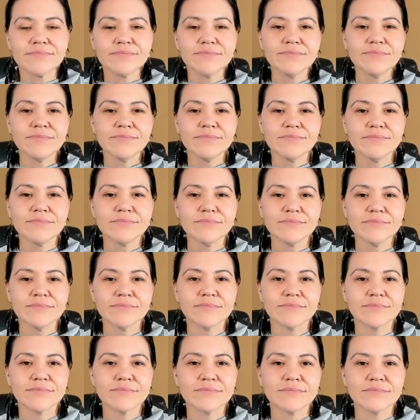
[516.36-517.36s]

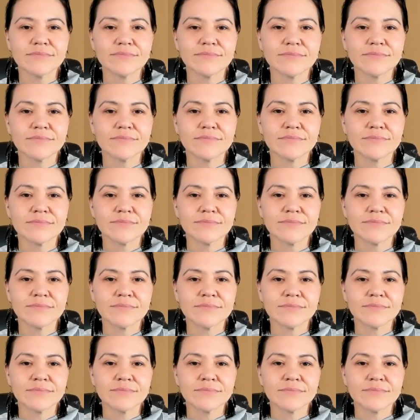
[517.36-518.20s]
No one is speaking in this clip.